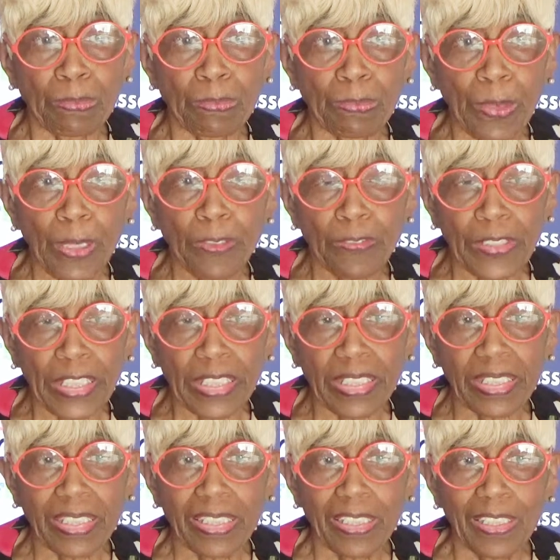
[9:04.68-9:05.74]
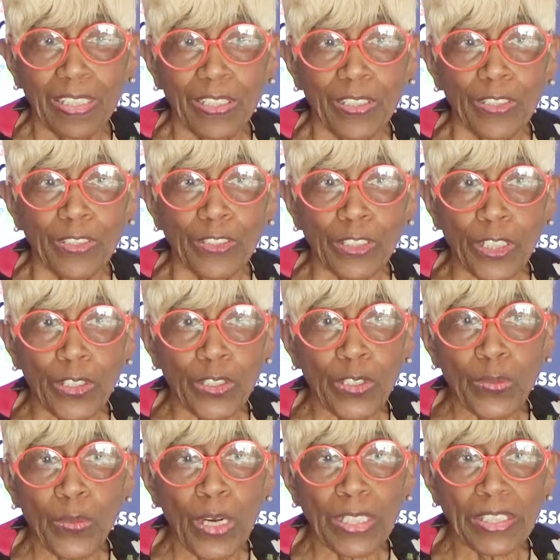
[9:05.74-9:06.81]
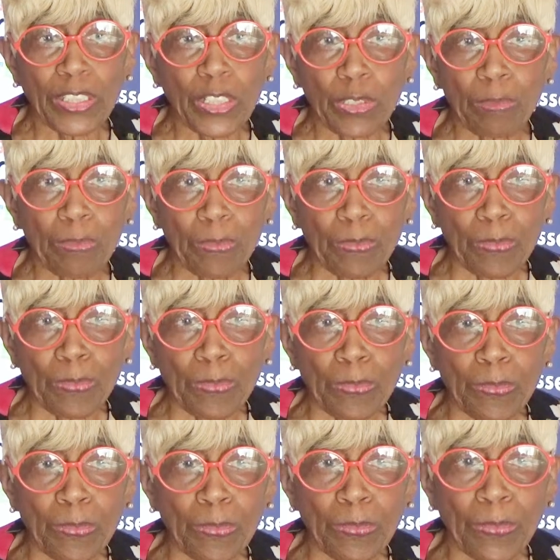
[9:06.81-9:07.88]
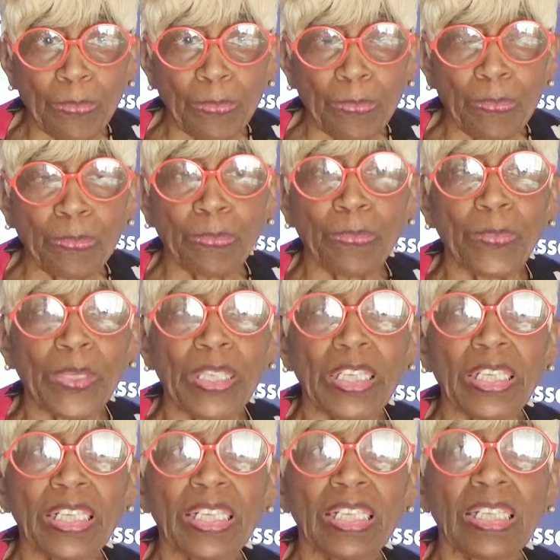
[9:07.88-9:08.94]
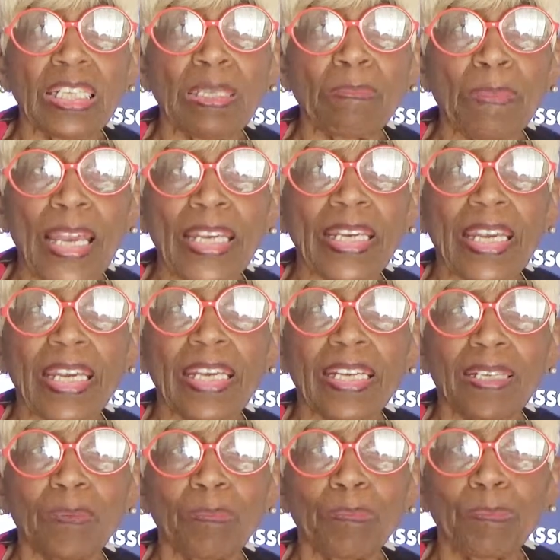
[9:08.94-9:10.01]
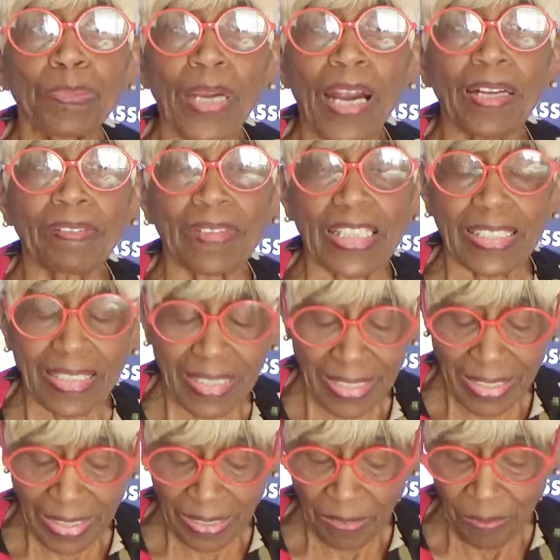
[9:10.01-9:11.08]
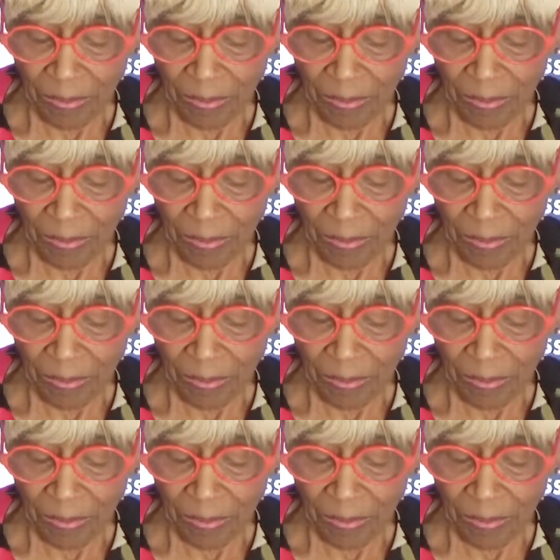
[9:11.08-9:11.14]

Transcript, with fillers: perfect. So you want to be making progress.